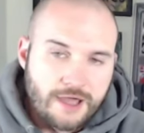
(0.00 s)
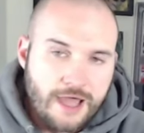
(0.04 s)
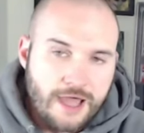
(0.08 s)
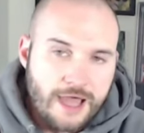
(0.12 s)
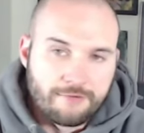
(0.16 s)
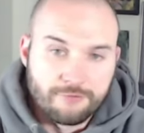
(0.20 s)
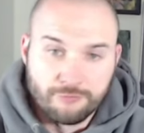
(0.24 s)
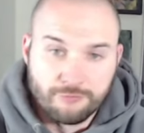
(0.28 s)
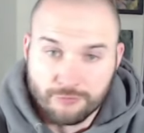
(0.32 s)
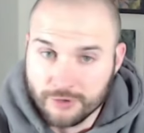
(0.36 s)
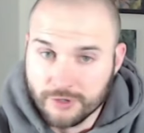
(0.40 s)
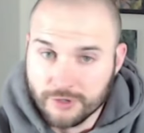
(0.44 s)

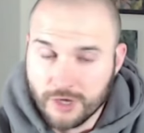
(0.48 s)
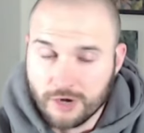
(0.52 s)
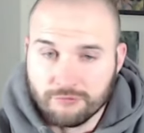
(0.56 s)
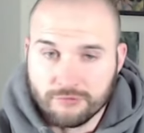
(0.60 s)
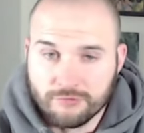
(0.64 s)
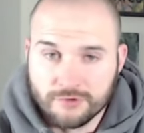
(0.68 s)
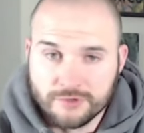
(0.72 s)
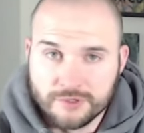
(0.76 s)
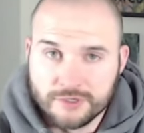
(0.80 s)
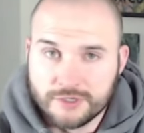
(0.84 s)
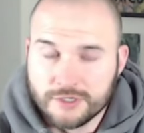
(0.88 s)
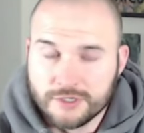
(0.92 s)
have re- a
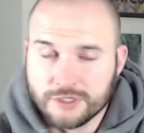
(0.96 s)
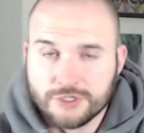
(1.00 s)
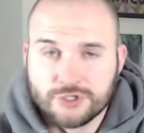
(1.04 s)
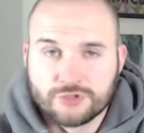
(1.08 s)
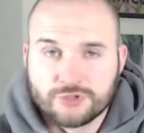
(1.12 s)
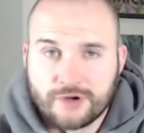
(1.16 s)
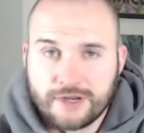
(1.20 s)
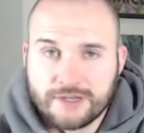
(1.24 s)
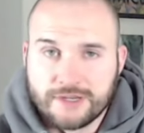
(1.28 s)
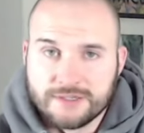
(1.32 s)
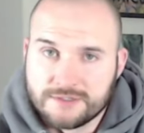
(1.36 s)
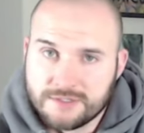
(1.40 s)
really good
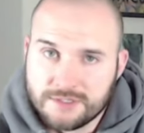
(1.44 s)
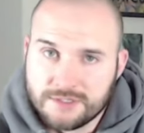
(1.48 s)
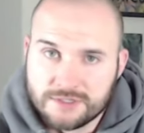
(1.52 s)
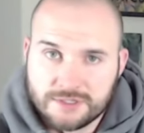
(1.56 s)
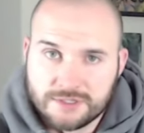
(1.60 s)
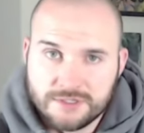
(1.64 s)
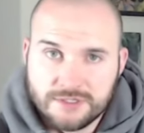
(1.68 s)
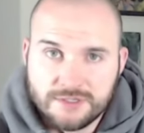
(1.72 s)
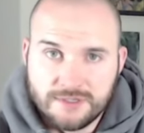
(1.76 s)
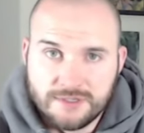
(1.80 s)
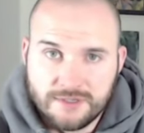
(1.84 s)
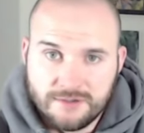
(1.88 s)

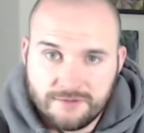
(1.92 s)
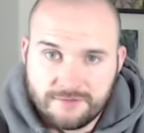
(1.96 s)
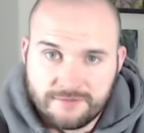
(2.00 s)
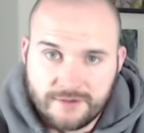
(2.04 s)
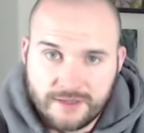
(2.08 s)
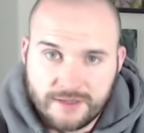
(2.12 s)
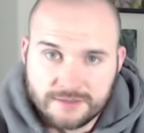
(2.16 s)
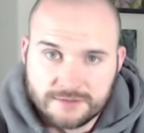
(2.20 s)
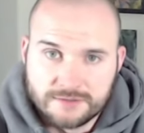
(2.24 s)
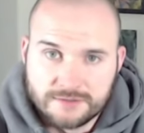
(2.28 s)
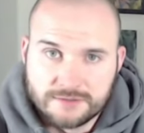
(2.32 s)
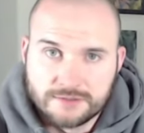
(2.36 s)
transition
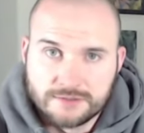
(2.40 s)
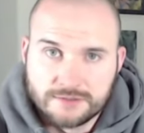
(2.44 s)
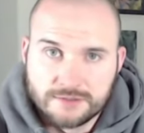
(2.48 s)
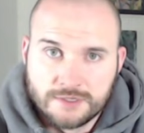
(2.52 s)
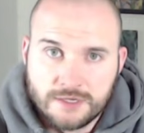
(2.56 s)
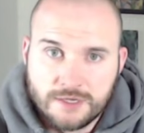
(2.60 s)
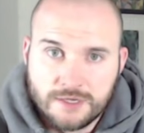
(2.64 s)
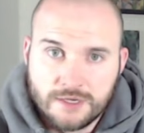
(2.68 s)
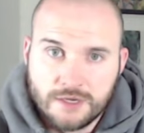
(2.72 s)
defense,